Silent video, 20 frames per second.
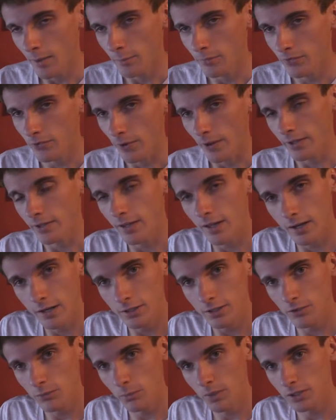So I thought
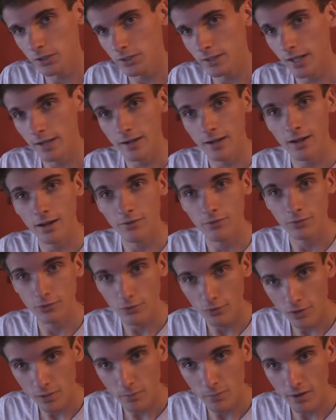I'd just mention that. I got it for
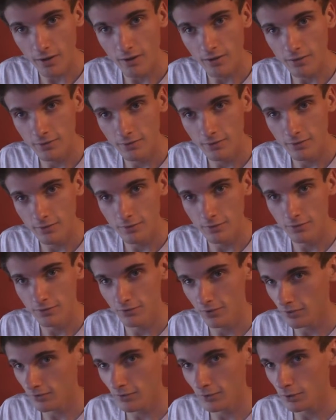$30,
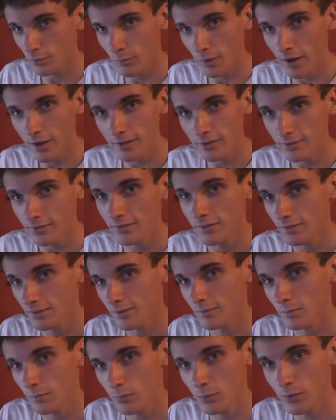600 watts,
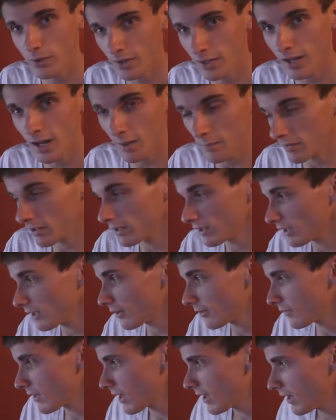pretty damn good
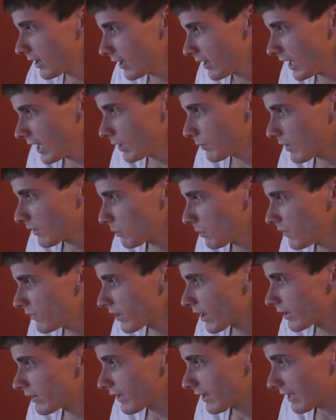deal. Anyways,
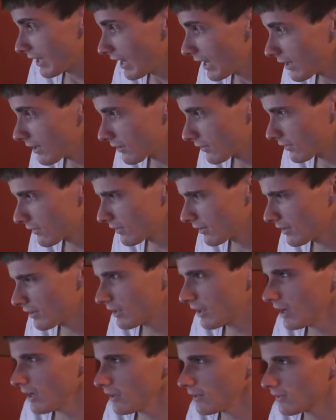moving on, the case. The
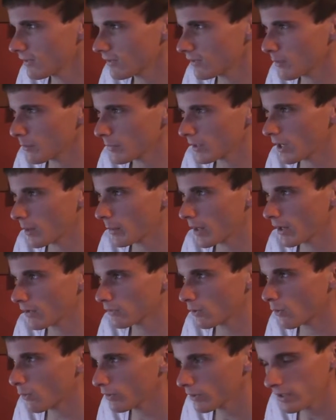case is something I'm
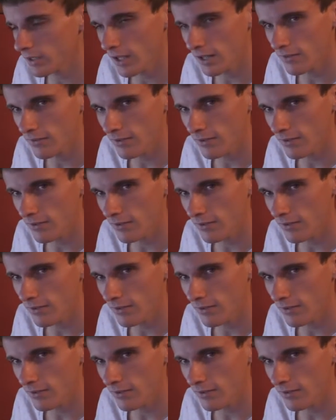not totally dead